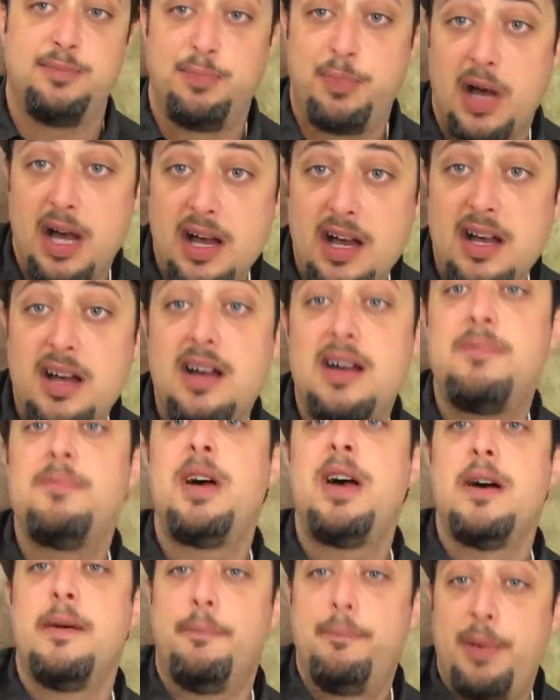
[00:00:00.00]

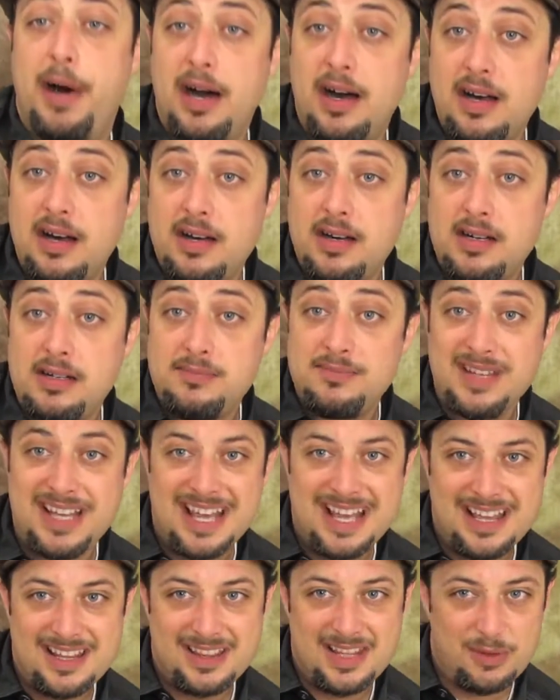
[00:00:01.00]
Bum,
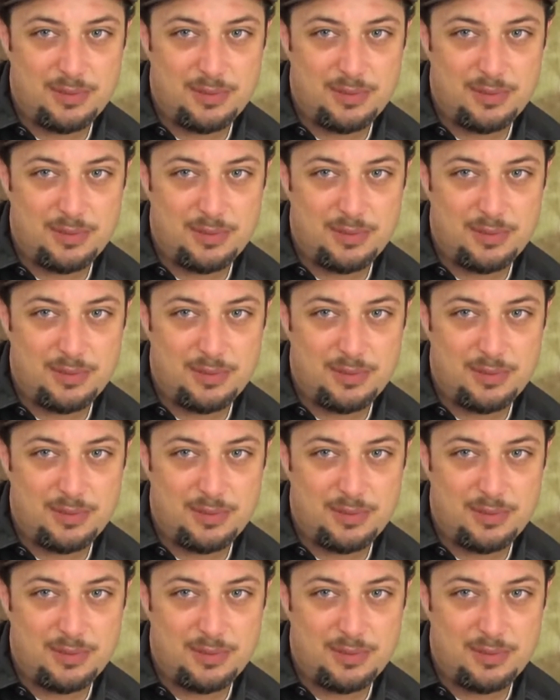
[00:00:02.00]
bum.